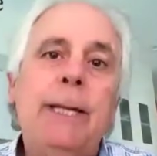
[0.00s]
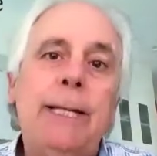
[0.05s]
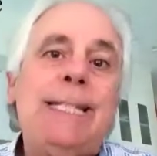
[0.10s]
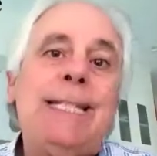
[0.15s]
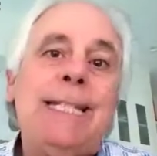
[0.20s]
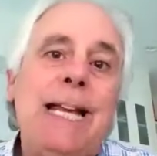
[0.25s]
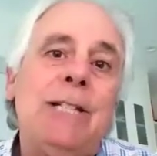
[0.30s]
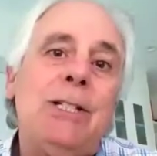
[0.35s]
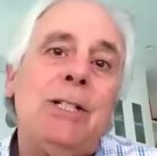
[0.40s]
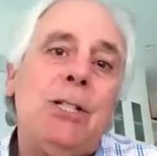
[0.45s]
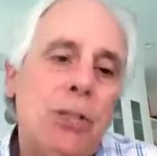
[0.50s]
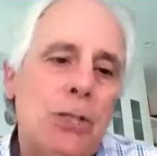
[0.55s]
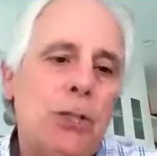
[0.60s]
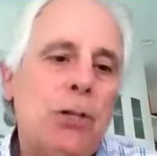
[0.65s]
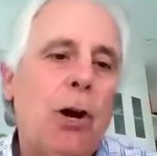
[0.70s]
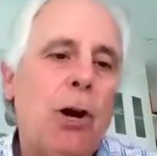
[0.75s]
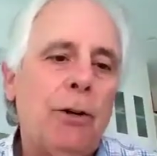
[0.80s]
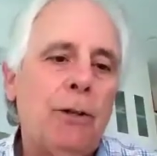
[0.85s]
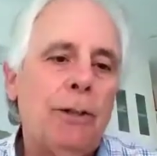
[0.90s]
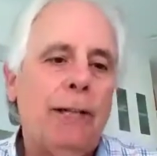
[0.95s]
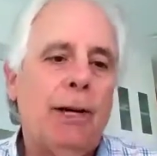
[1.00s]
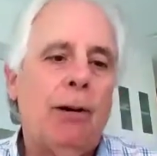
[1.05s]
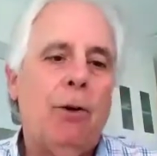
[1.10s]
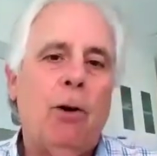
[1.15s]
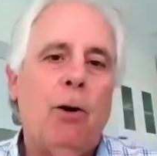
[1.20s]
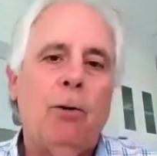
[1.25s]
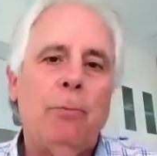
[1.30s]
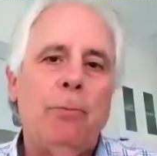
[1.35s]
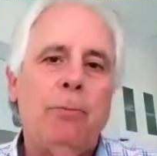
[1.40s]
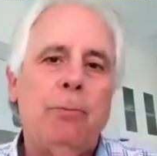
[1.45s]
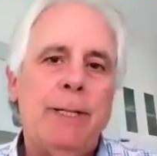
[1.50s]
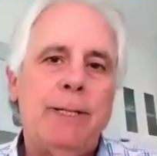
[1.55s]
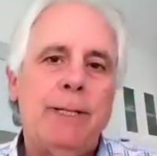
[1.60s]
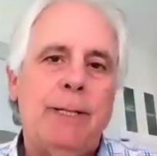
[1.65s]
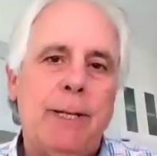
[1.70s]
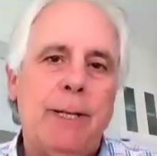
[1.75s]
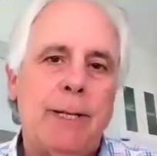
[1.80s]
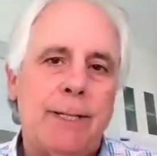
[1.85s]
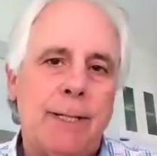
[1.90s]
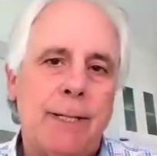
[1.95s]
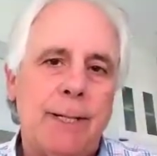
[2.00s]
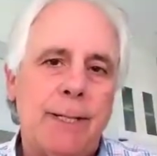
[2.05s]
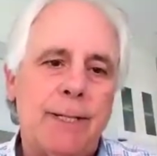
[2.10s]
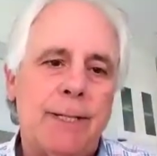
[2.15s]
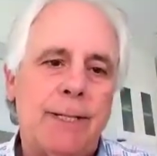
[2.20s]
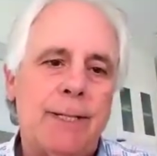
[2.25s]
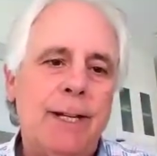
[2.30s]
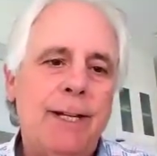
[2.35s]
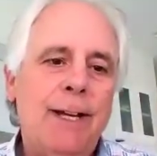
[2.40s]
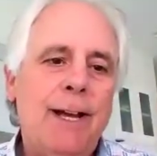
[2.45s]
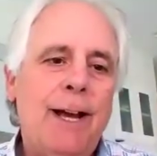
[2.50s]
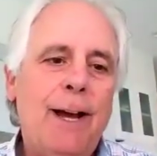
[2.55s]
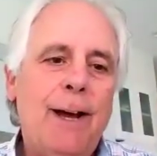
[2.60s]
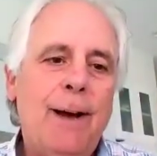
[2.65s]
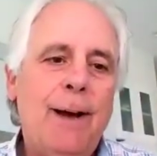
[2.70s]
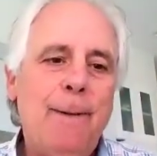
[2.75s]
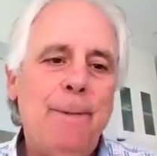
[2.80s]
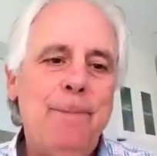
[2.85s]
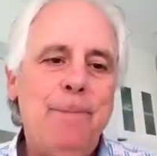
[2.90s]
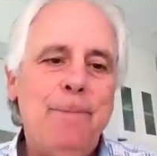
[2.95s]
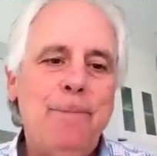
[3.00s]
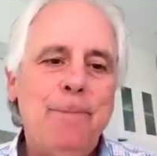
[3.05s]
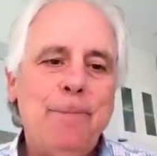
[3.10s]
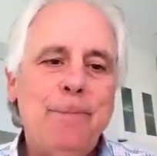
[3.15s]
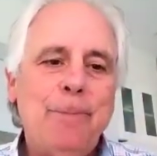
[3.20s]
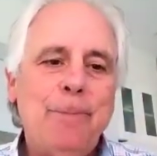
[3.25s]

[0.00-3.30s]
a sense, start their own businesses. If